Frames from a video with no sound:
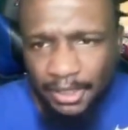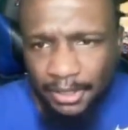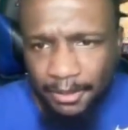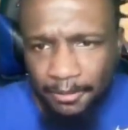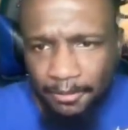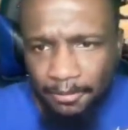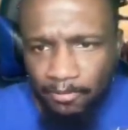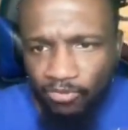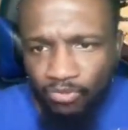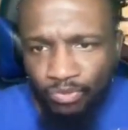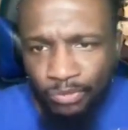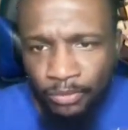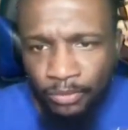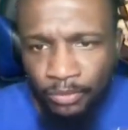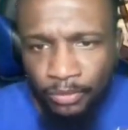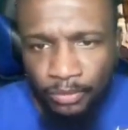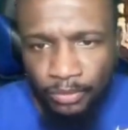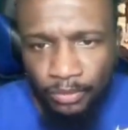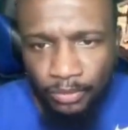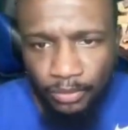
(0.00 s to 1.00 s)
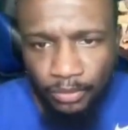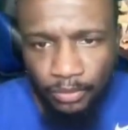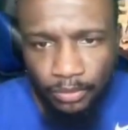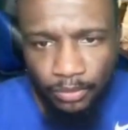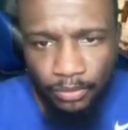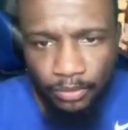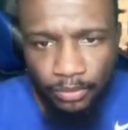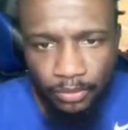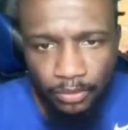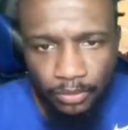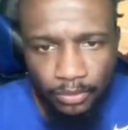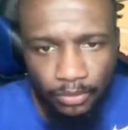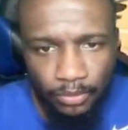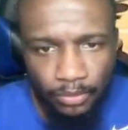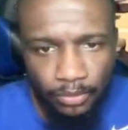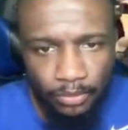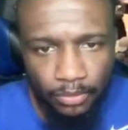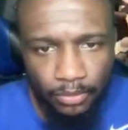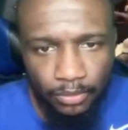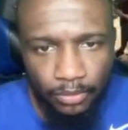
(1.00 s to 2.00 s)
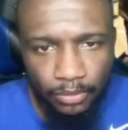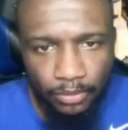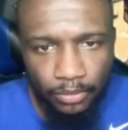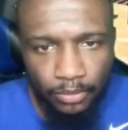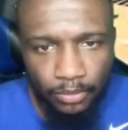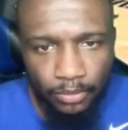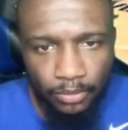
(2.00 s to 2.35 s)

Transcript: No one is speaking in this clip.